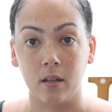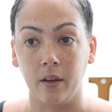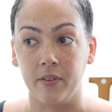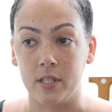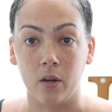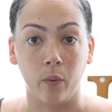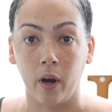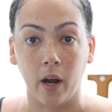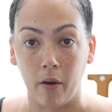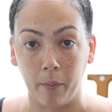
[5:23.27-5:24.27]
If it didn't
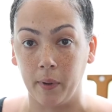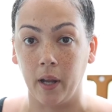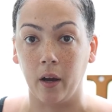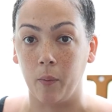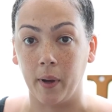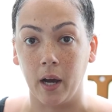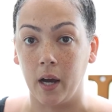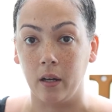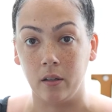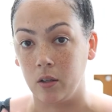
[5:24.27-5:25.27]
work, I would have been like, oh my
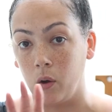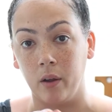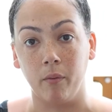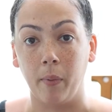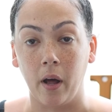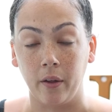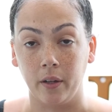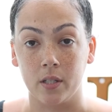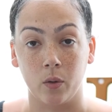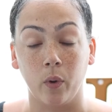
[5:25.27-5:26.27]
god, don't even bother, it
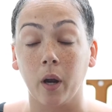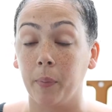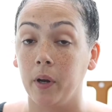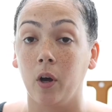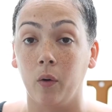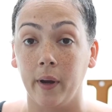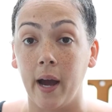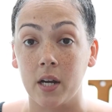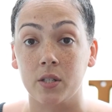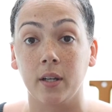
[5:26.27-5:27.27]
doesn't work. But no, it
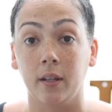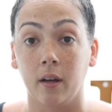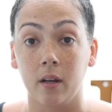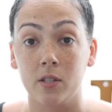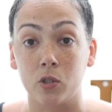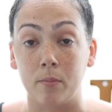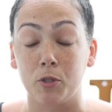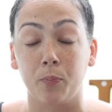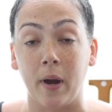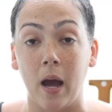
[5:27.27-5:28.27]
actually does. So I'm
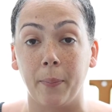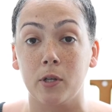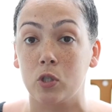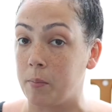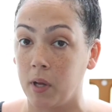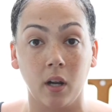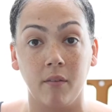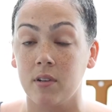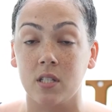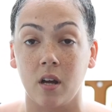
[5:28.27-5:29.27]
super happy. So I'm going to
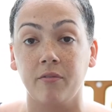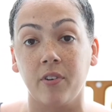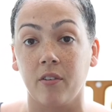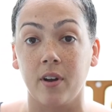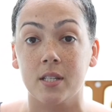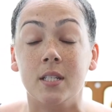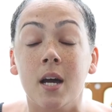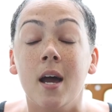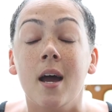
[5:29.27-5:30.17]
leave this on for the rest